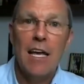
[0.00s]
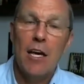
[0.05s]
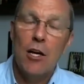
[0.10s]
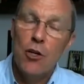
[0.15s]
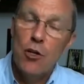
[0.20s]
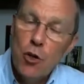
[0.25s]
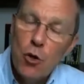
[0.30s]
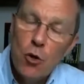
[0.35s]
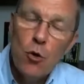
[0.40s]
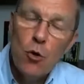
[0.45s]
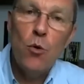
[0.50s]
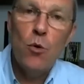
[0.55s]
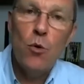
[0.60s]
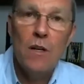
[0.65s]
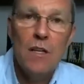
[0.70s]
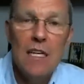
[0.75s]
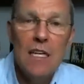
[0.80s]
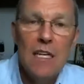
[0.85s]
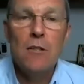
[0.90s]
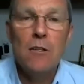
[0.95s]
You
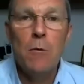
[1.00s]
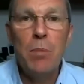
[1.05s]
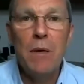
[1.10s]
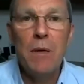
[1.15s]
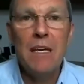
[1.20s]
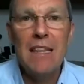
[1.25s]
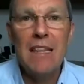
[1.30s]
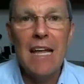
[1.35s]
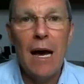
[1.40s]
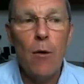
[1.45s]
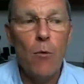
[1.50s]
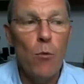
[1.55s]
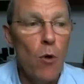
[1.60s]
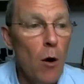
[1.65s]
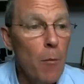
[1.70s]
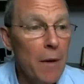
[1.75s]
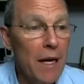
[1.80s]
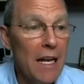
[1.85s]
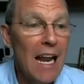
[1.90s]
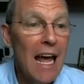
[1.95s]
need to be that
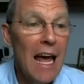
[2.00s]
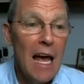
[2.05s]
woman.